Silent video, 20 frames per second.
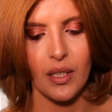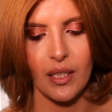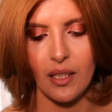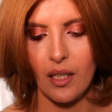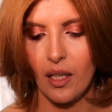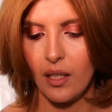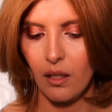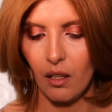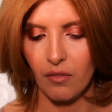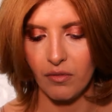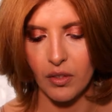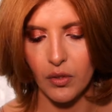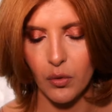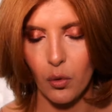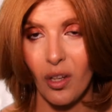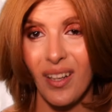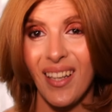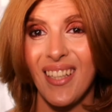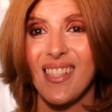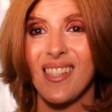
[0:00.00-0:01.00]
Like I love this
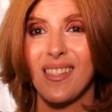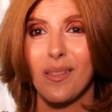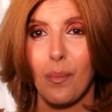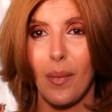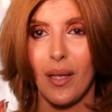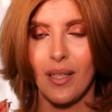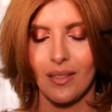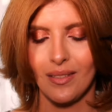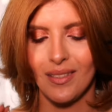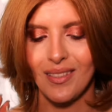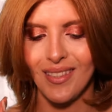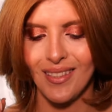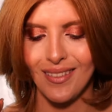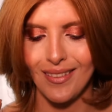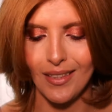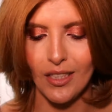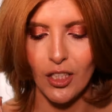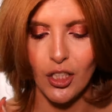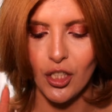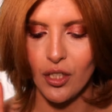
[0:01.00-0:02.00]
oil and it smells
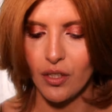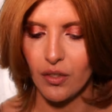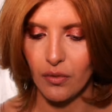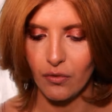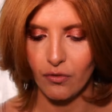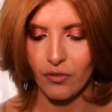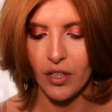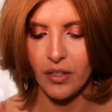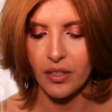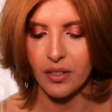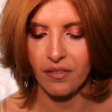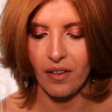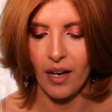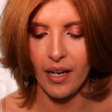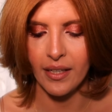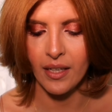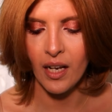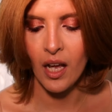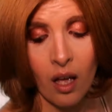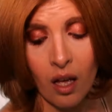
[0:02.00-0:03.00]
delicious, very
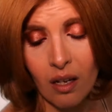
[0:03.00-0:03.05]
divine.